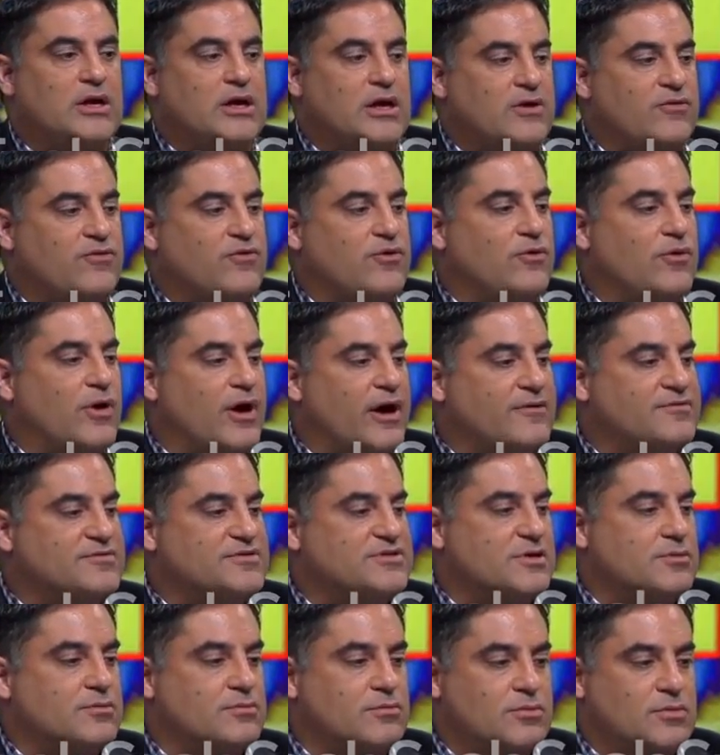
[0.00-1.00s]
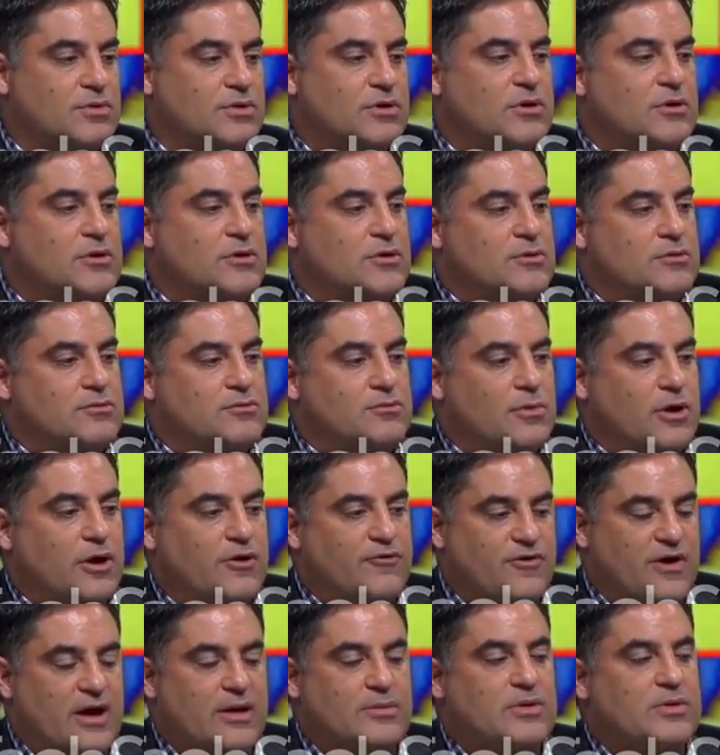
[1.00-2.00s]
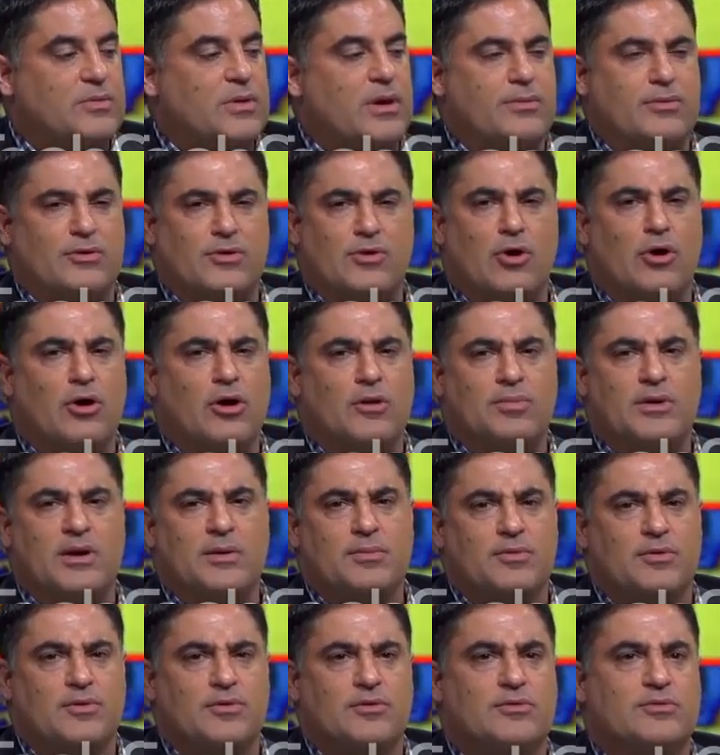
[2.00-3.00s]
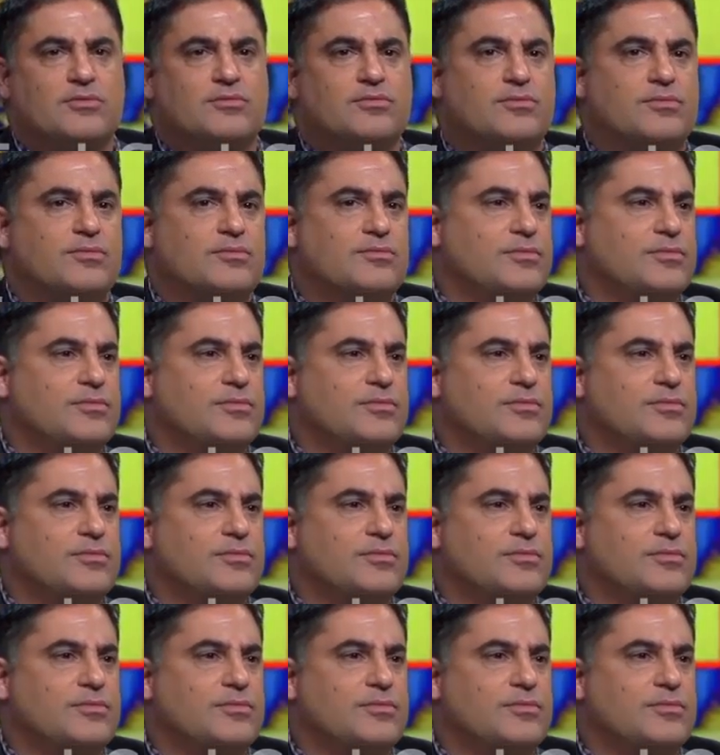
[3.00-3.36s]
If you have some a family member calling people,